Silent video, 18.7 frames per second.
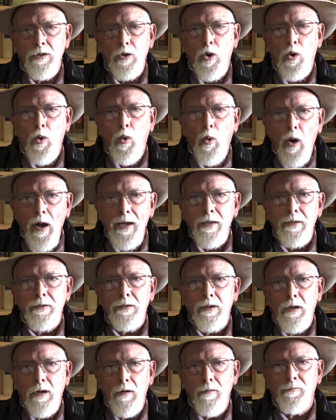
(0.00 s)
quiet,
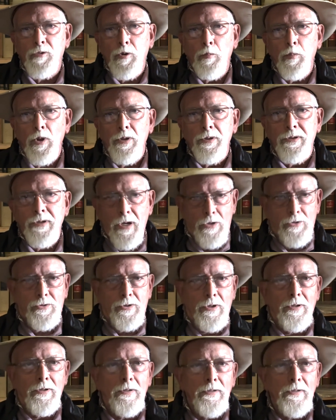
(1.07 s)
comfortable attention